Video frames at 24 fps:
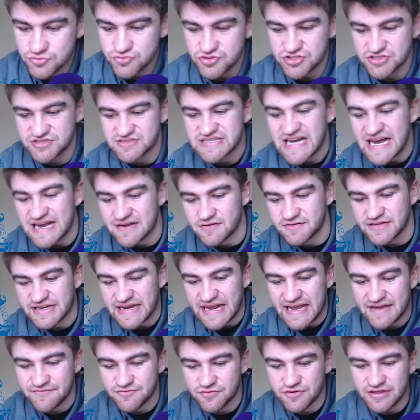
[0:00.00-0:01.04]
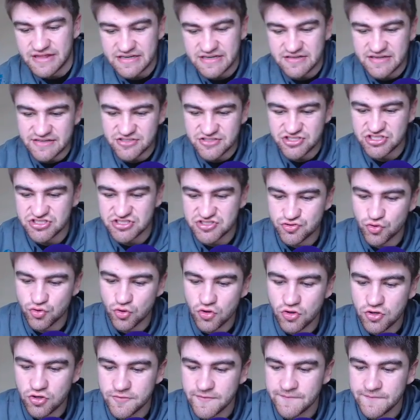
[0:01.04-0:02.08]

just tackling everything that she saw.